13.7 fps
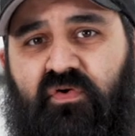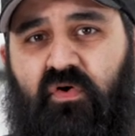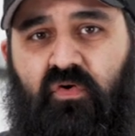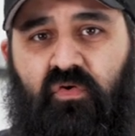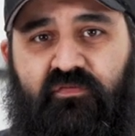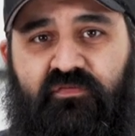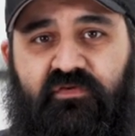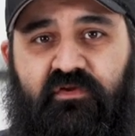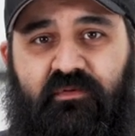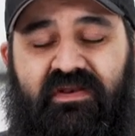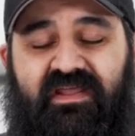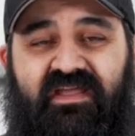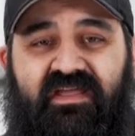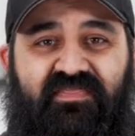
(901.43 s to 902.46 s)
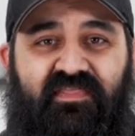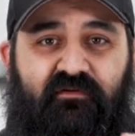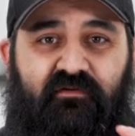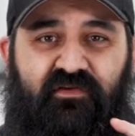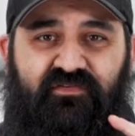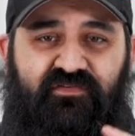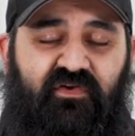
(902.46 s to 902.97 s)
not a lot to do in here, there
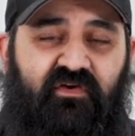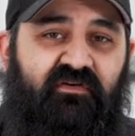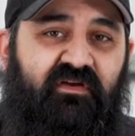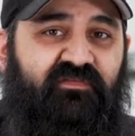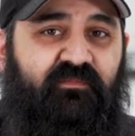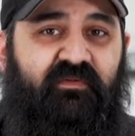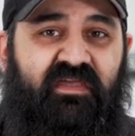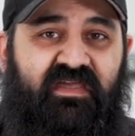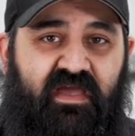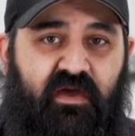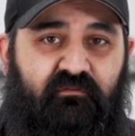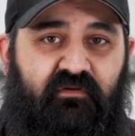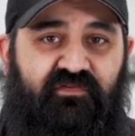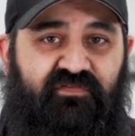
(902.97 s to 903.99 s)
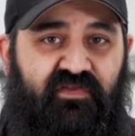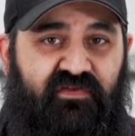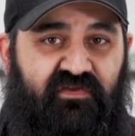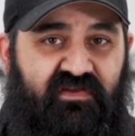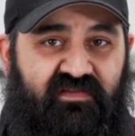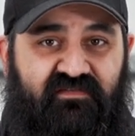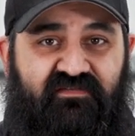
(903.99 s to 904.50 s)
are certainly some key areas that you
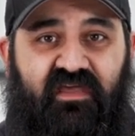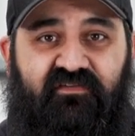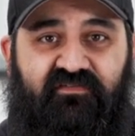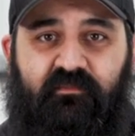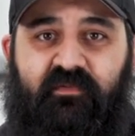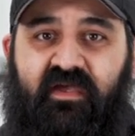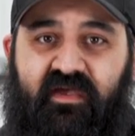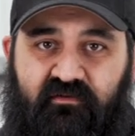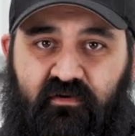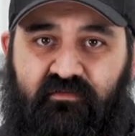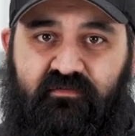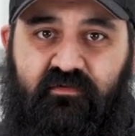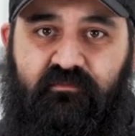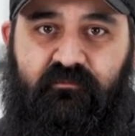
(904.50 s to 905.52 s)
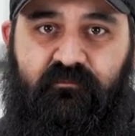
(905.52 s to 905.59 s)
need to take some care over.